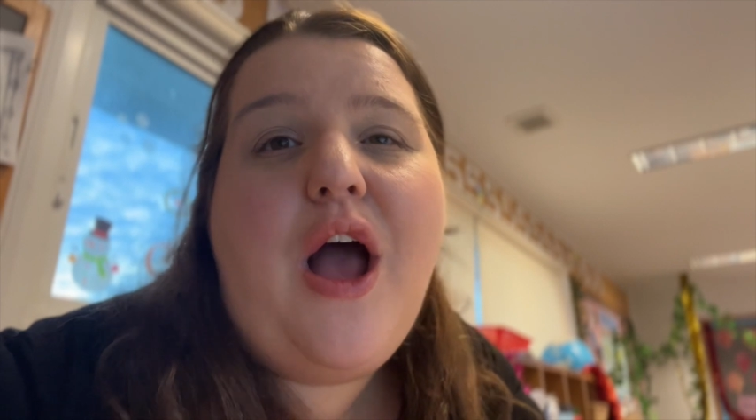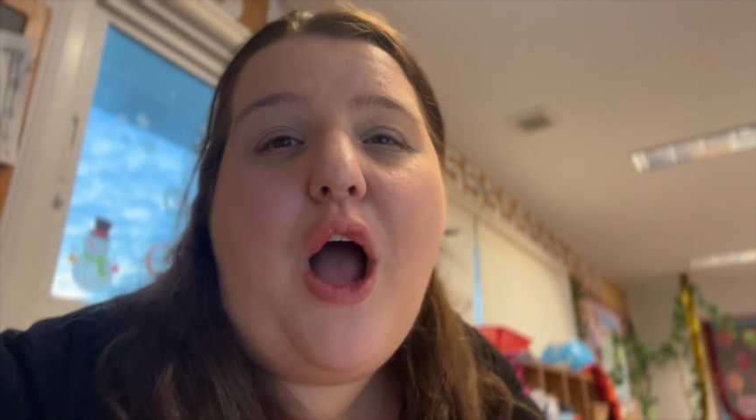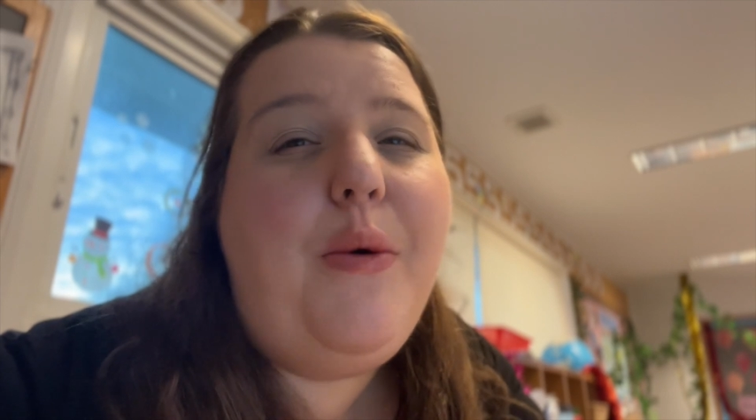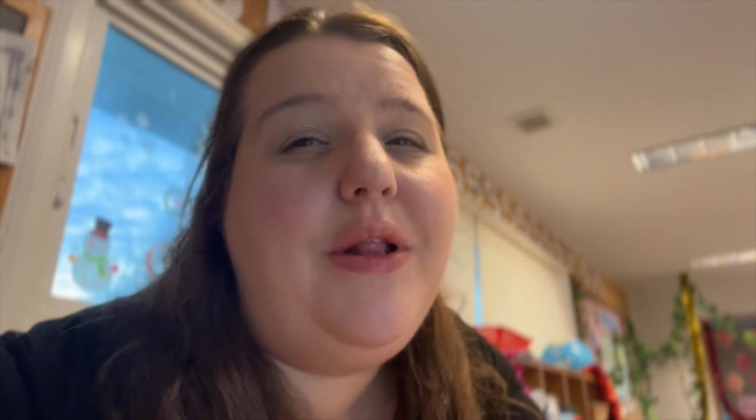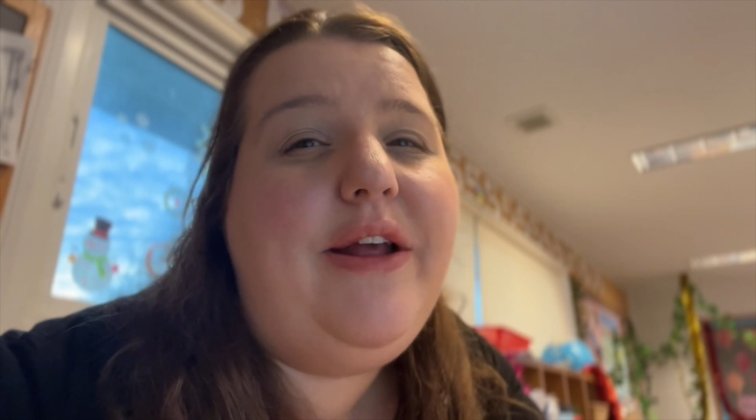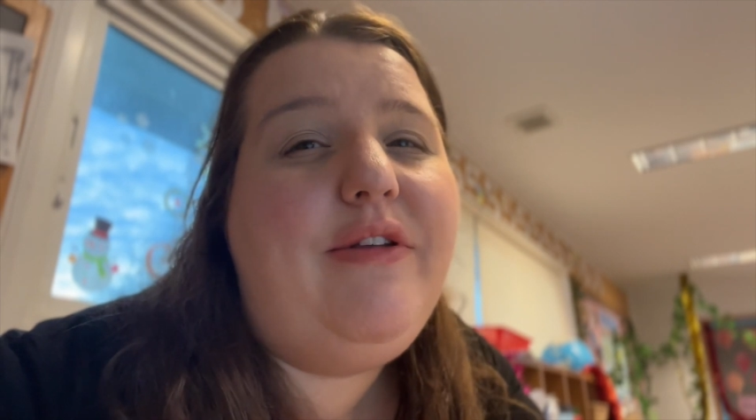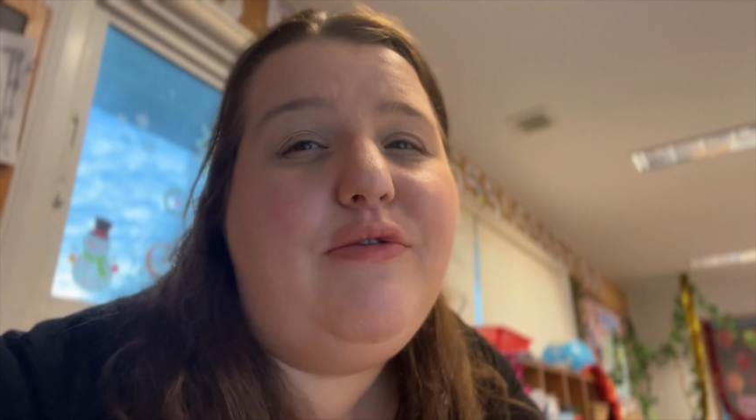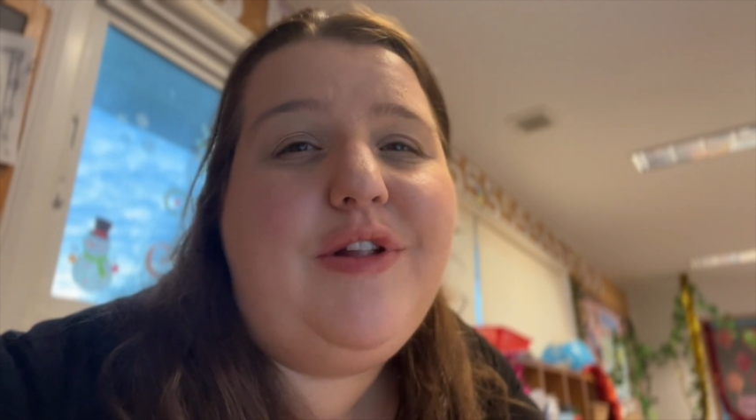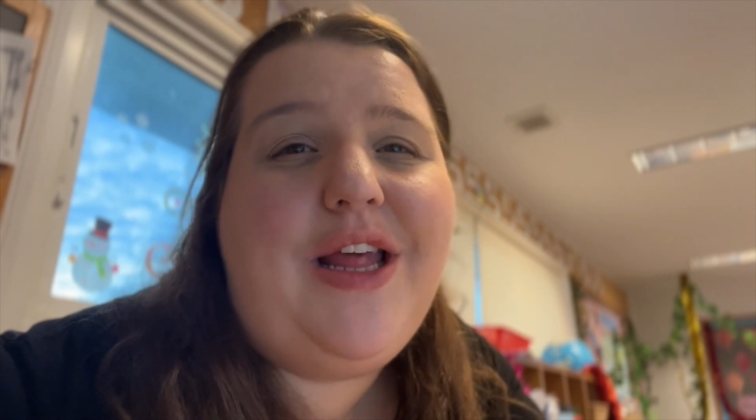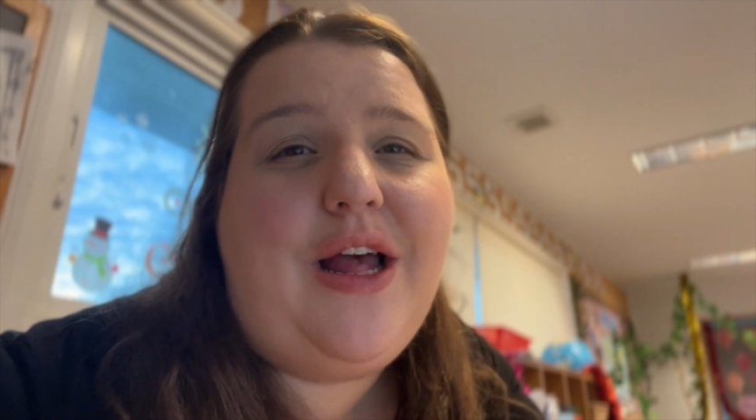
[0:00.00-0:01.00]
I will leave
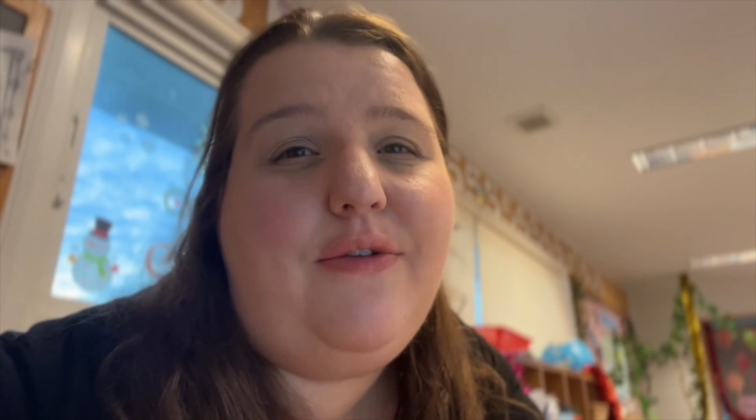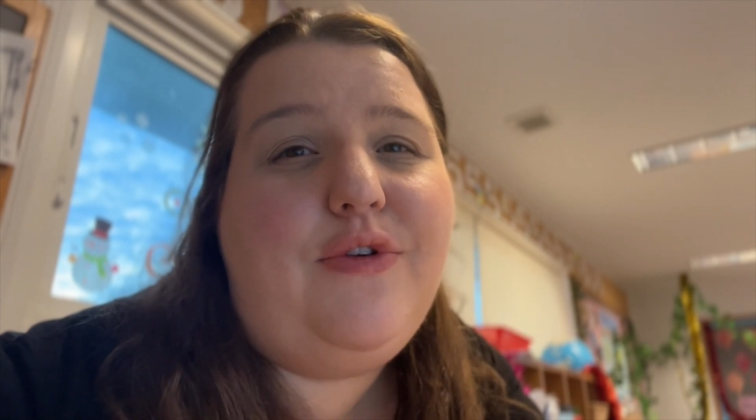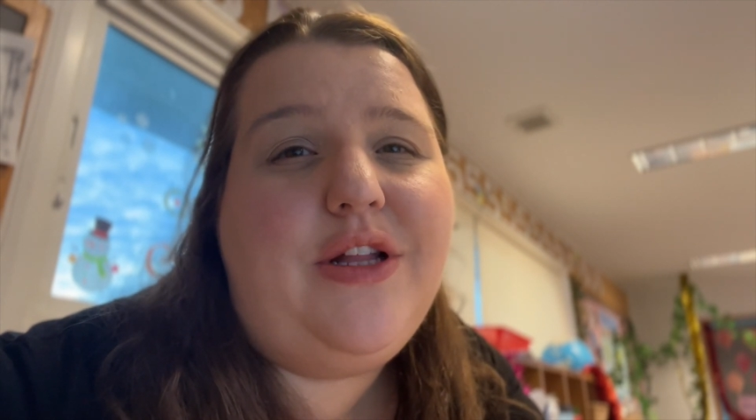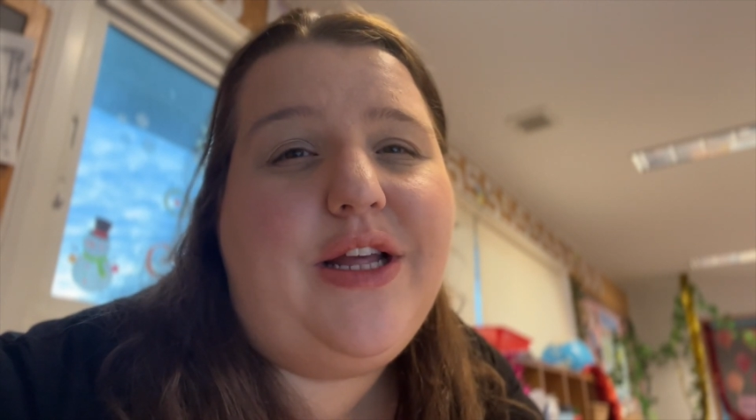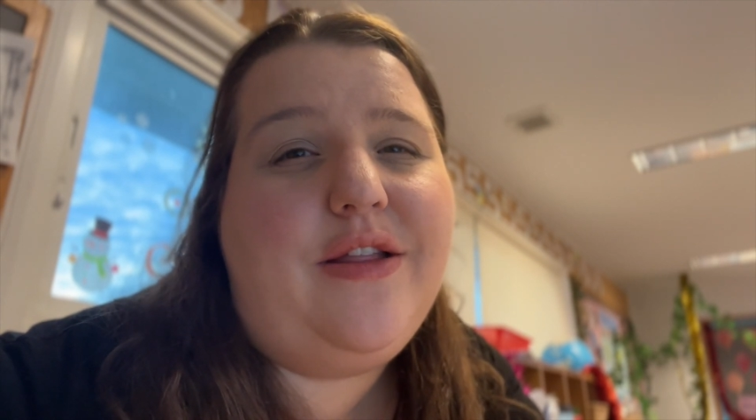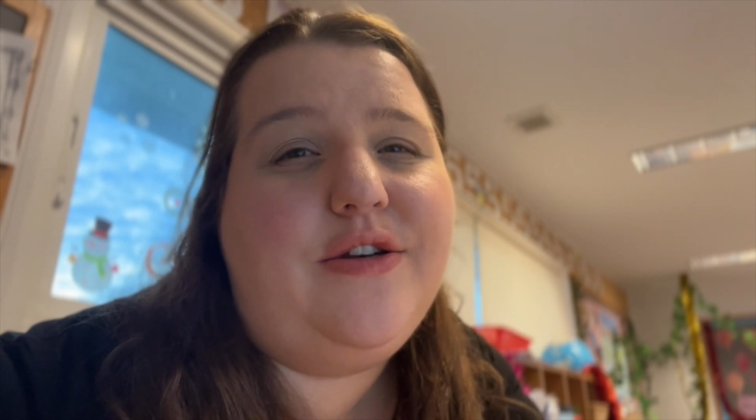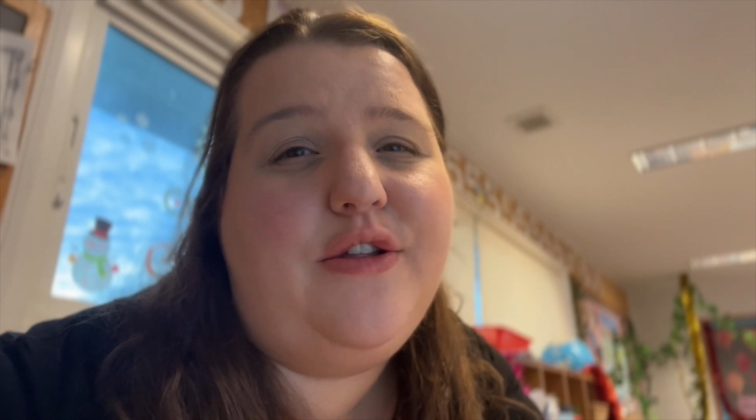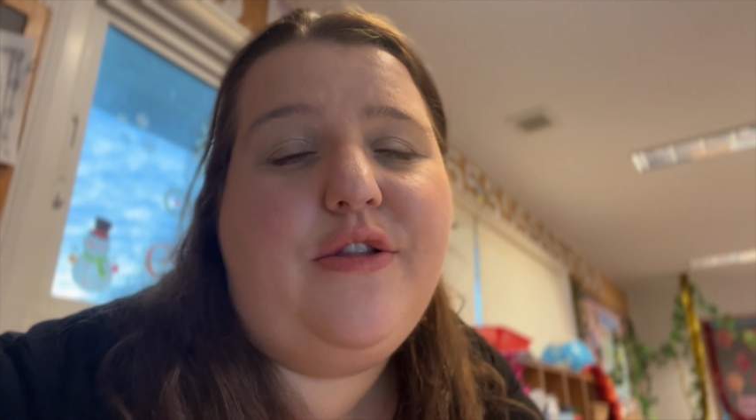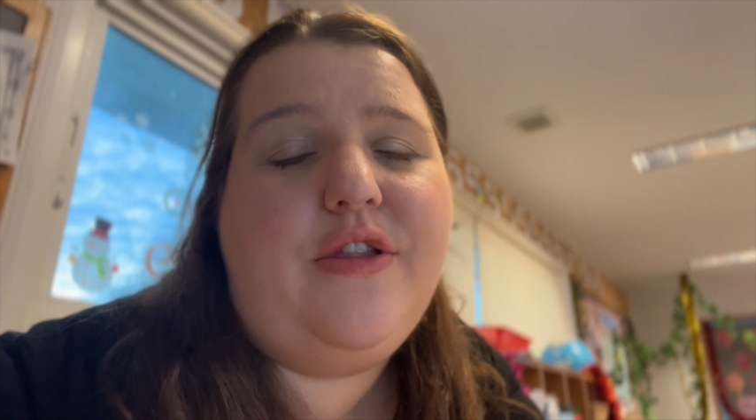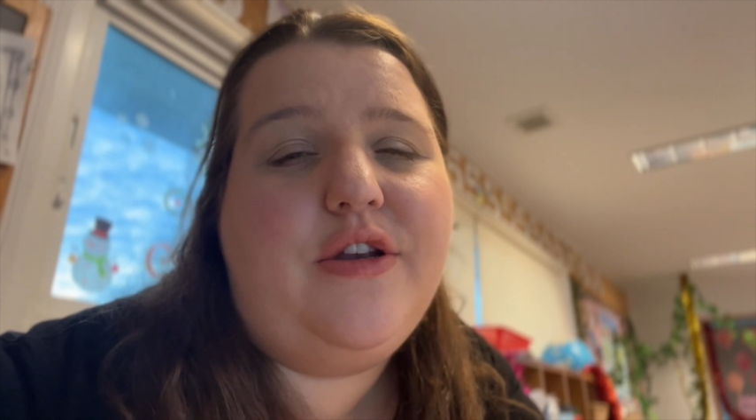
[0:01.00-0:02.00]
some really helpful links in
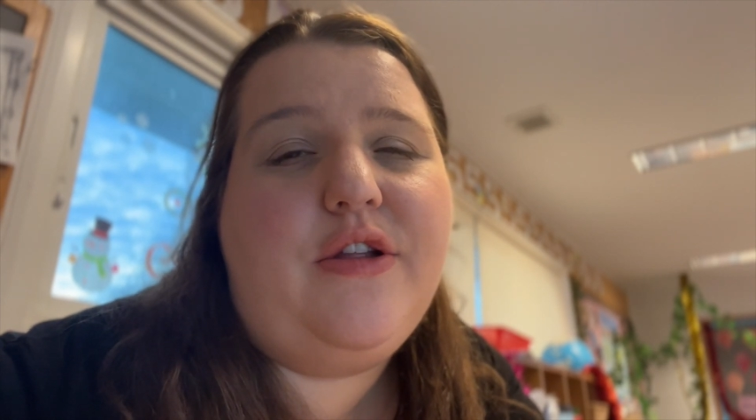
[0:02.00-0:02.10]
the